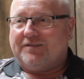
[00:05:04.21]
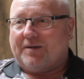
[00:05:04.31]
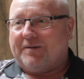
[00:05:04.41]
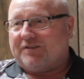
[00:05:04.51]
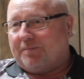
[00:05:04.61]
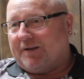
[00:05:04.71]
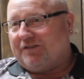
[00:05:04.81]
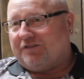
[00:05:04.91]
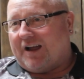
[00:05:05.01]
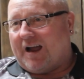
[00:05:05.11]
So that means I
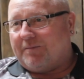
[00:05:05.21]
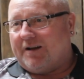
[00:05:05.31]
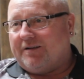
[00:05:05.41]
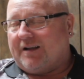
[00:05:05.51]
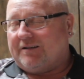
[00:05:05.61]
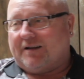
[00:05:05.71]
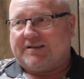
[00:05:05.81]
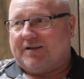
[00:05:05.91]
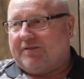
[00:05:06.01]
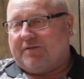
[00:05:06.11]
played Simon, and
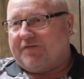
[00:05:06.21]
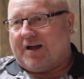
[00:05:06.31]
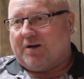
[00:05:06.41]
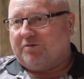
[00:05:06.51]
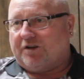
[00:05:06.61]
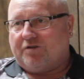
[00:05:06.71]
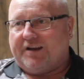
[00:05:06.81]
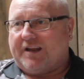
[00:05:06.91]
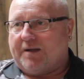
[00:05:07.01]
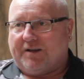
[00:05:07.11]
the final was a
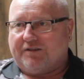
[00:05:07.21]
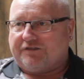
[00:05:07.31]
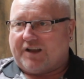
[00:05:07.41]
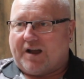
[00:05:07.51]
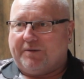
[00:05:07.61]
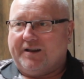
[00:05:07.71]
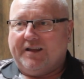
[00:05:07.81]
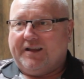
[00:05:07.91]
great game against Simon.